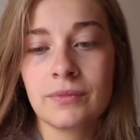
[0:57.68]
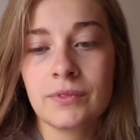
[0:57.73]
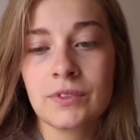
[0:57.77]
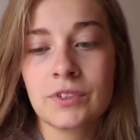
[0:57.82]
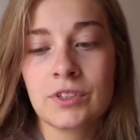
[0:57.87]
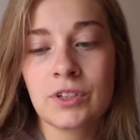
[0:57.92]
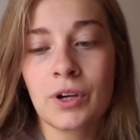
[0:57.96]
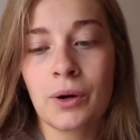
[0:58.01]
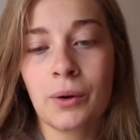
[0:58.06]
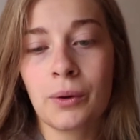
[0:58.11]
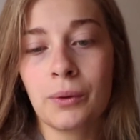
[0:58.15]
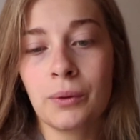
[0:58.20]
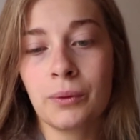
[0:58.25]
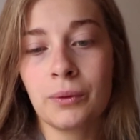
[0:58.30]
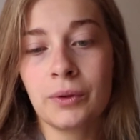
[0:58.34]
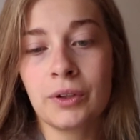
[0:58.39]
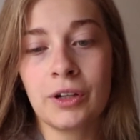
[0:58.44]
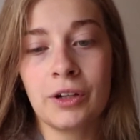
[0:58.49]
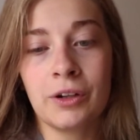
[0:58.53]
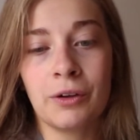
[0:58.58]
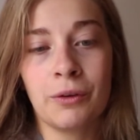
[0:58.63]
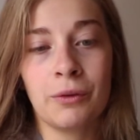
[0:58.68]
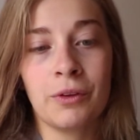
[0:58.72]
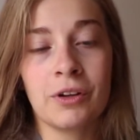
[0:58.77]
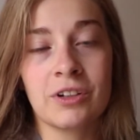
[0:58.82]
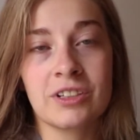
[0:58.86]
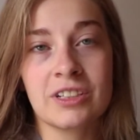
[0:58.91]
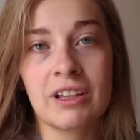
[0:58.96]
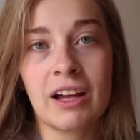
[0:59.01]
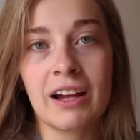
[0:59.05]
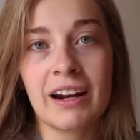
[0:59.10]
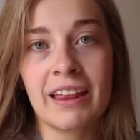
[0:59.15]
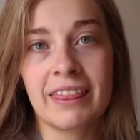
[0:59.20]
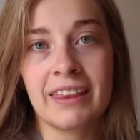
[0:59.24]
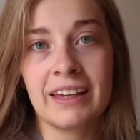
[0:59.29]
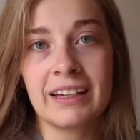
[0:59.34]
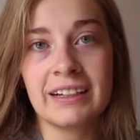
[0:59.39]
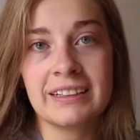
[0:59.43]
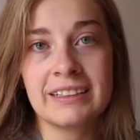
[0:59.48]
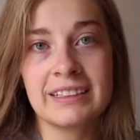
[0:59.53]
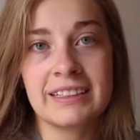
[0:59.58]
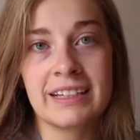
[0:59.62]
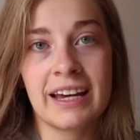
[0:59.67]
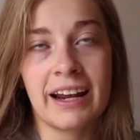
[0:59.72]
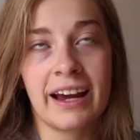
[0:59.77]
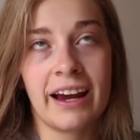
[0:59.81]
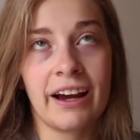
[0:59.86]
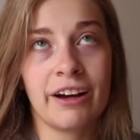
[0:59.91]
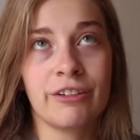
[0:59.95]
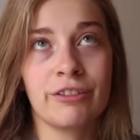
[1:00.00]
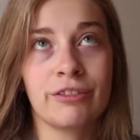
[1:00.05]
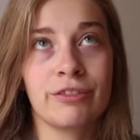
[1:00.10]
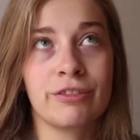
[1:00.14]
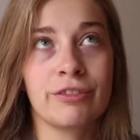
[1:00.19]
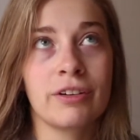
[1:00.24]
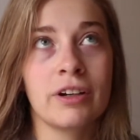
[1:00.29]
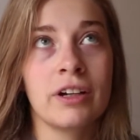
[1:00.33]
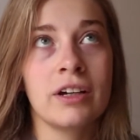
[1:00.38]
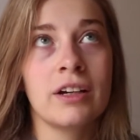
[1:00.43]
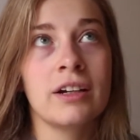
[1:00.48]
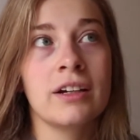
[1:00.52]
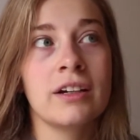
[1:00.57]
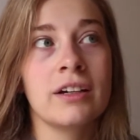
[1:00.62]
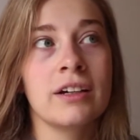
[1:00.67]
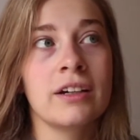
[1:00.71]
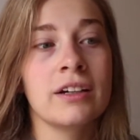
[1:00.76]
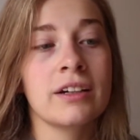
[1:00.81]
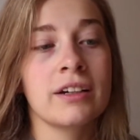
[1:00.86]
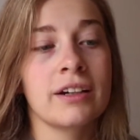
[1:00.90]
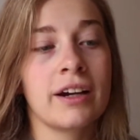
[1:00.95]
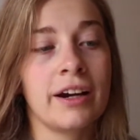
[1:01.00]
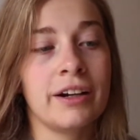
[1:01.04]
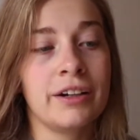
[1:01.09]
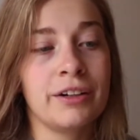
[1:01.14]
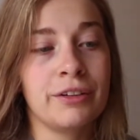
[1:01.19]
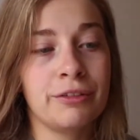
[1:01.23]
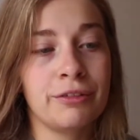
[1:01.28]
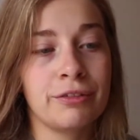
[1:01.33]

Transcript: So, there's a lot of things that have kind of